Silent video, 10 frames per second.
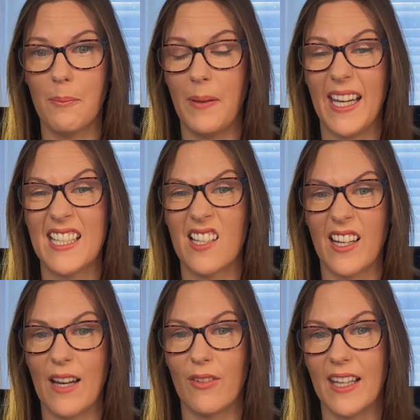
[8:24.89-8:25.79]
based
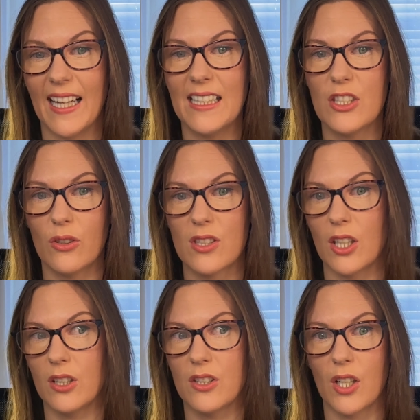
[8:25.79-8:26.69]
on everything else.
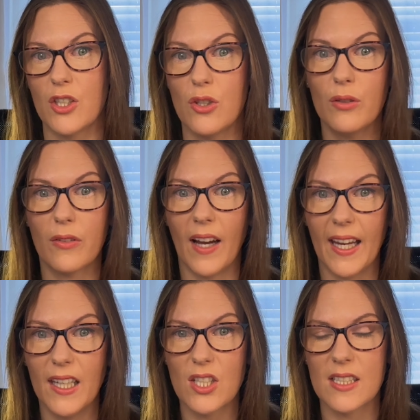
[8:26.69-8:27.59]
It's not due for
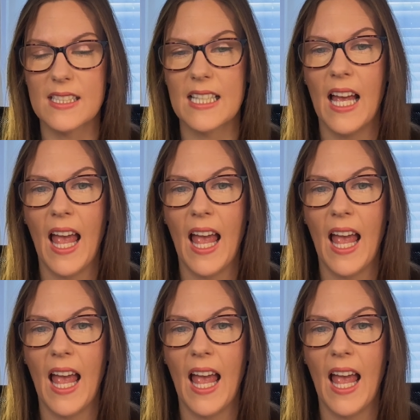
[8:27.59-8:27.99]
ages.